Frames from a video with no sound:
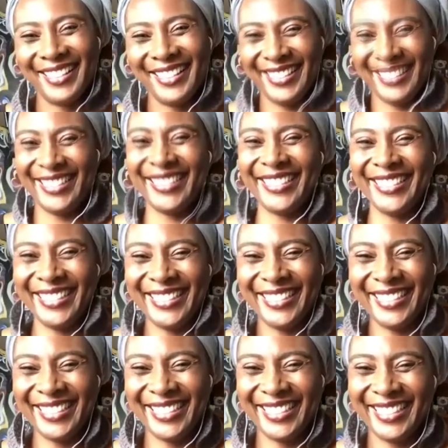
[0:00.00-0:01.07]
Thank you so much.
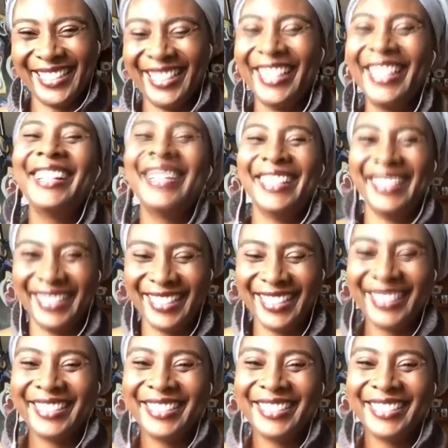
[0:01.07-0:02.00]
And I love your